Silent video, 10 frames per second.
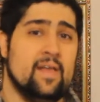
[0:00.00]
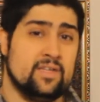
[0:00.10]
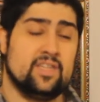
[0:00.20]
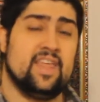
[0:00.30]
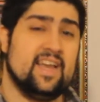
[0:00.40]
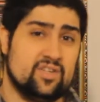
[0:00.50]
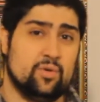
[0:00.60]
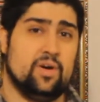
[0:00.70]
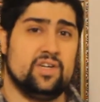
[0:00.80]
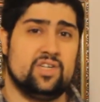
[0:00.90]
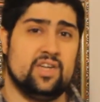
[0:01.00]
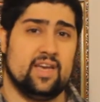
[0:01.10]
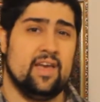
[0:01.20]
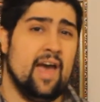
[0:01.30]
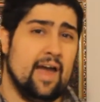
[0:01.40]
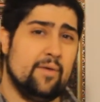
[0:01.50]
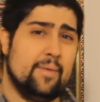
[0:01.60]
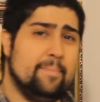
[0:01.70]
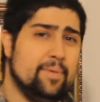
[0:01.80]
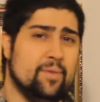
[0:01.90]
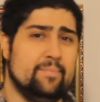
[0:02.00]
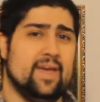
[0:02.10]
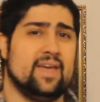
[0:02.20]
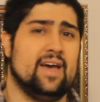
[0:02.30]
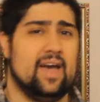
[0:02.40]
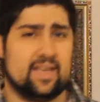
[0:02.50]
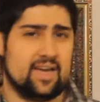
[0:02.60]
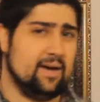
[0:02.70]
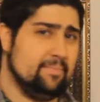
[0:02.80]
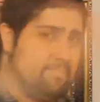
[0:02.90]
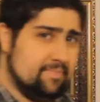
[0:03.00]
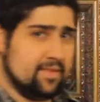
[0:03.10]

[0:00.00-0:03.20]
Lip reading: So thanks for watching, and remember your maker, and come